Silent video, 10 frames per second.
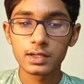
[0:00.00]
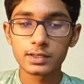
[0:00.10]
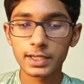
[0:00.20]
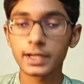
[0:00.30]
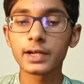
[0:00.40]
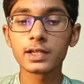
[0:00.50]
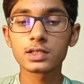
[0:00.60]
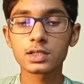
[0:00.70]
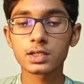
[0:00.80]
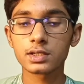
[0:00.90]
Second
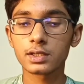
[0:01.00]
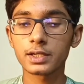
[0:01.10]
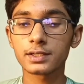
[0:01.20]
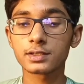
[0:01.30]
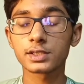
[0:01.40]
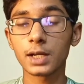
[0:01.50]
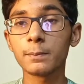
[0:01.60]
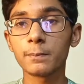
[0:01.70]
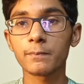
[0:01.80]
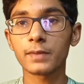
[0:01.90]
is that
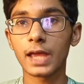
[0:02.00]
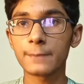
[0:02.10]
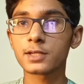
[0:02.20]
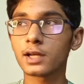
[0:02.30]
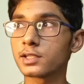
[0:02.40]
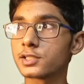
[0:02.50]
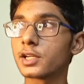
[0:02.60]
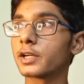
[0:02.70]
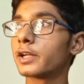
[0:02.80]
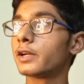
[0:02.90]
some apps are
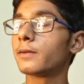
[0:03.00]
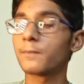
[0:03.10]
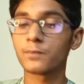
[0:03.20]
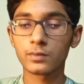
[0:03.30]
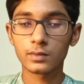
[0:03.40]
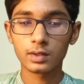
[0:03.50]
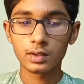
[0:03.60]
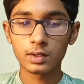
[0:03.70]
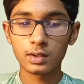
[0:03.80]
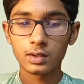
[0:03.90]
restricted
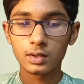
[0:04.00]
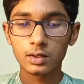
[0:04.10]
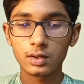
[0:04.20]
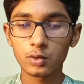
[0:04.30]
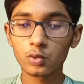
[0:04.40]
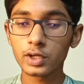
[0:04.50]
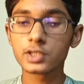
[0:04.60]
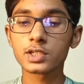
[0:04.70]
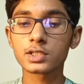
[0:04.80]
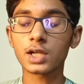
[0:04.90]
to
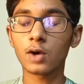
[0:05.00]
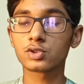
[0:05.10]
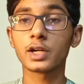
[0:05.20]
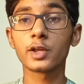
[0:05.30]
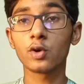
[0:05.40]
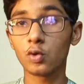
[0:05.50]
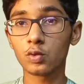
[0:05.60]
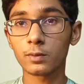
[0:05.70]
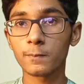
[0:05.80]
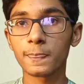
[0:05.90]
regions outside your
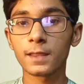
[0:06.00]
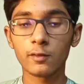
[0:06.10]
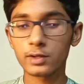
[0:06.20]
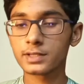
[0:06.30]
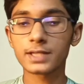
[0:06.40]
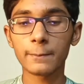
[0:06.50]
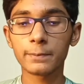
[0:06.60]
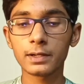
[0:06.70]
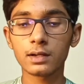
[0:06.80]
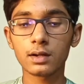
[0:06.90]
own. For example,